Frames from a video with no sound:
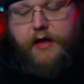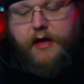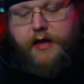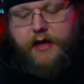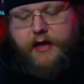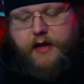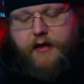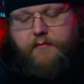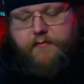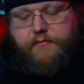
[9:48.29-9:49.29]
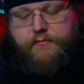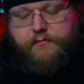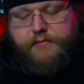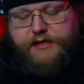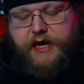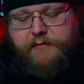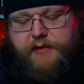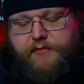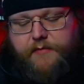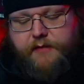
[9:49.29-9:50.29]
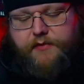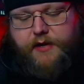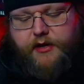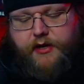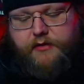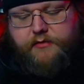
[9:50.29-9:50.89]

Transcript: But yeah, I remember it being pretty good.